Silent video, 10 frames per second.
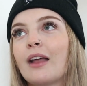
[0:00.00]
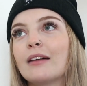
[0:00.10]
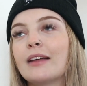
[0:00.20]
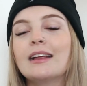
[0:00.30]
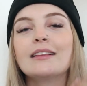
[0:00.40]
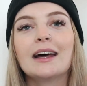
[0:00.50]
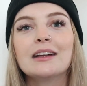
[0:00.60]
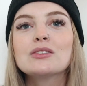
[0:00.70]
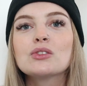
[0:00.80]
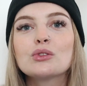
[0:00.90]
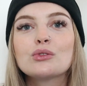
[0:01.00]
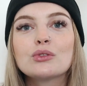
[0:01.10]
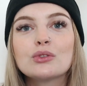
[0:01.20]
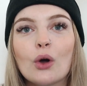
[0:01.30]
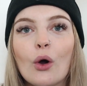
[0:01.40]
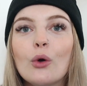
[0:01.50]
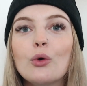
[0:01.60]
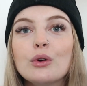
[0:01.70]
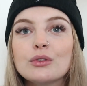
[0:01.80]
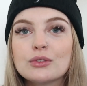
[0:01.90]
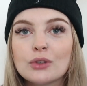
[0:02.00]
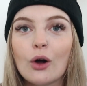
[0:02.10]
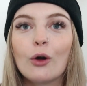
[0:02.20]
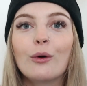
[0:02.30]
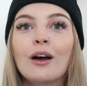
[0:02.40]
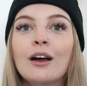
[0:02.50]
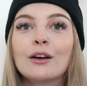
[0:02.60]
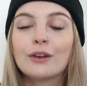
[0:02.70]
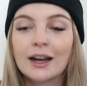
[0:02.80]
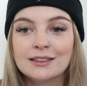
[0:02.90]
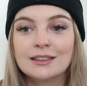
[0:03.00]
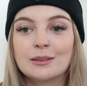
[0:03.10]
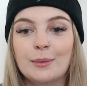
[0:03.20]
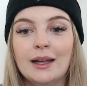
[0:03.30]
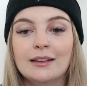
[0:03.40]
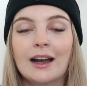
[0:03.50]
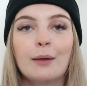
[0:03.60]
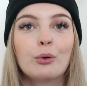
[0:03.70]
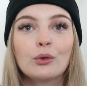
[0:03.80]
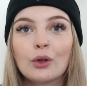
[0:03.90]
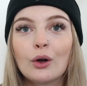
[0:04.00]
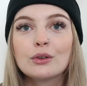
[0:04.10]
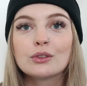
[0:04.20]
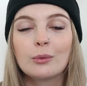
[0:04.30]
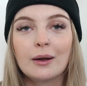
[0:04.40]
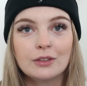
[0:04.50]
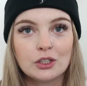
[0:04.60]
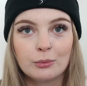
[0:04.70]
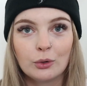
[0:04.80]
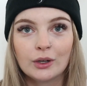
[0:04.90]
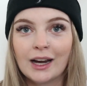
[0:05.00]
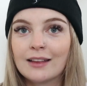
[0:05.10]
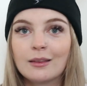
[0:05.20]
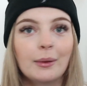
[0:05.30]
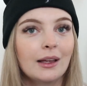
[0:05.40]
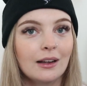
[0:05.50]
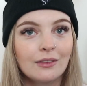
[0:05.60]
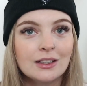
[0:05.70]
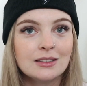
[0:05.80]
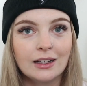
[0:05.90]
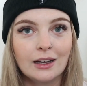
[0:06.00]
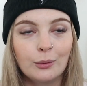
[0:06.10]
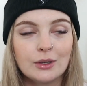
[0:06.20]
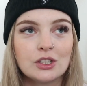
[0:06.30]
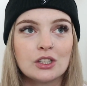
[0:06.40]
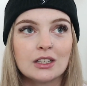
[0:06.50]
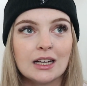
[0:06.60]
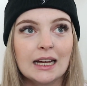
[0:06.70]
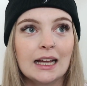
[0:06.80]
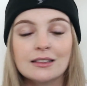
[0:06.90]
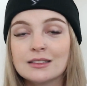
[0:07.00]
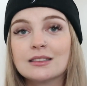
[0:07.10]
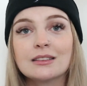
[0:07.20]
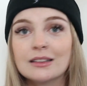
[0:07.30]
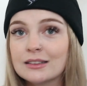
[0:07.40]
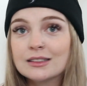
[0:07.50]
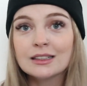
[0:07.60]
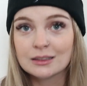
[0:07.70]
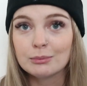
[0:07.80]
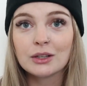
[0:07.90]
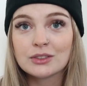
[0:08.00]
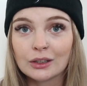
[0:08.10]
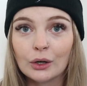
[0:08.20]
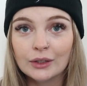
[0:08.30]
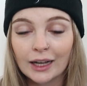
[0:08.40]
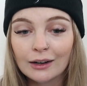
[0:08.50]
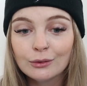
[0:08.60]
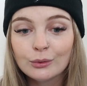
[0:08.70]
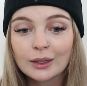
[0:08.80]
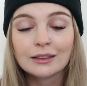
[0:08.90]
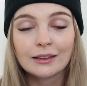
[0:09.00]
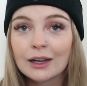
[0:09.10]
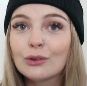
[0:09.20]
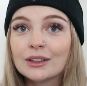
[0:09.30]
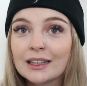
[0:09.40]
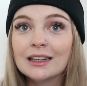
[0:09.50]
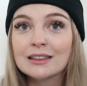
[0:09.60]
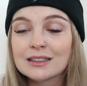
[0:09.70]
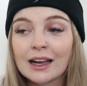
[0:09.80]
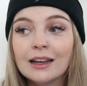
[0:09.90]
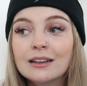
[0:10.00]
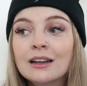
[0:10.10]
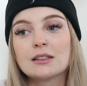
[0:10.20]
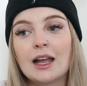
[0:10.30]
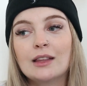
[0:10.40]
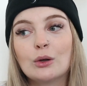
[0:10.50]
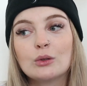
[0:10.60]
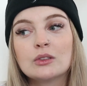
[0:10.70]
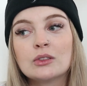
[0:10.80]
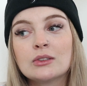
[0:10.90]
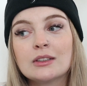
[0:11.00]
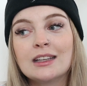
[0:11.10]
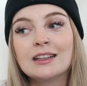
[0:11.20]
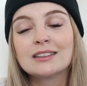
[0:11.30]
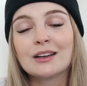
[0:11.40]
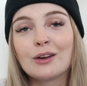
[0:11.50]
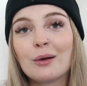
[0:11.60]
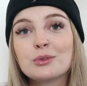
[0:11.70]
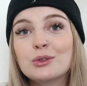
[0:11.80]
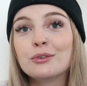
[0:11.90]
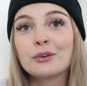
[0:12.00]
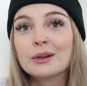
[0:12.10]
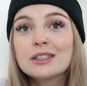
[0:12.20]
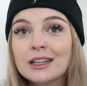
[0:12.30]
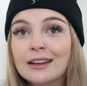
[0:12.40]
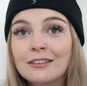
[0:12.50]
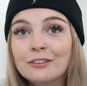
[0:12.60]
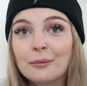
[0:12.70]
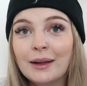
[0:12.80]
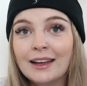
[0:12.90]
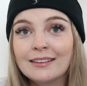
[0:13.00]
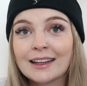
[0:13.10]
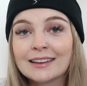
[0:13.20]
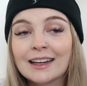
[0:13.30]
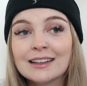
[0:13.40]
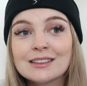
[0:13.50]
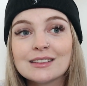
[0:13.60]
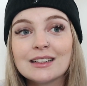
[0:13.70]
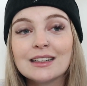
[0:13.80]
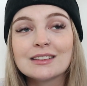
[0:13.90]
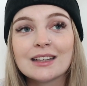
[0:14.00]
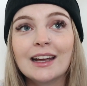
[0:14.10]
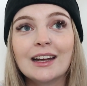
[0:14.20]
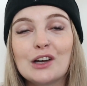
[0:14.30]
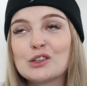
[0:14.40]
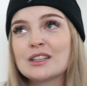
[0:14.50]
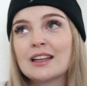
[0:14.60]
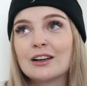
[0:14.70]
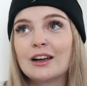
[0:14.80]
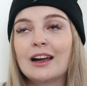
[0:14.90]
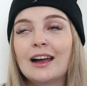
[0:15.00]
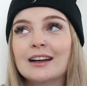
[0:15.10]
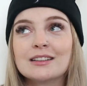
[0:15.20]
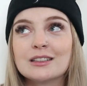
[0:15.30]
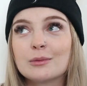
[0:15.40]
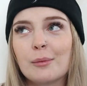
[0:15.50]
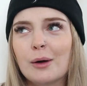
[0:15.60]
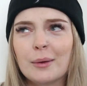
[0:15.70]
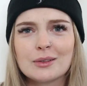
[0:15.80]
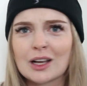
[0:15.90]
that is so, so crazy to me that I put those on my vision board at the beginning of this year, which is 6 months ago now. Literally insane. And those things have come to fruition for me. Like, that is insane. I just sat there and I said to my mom, I was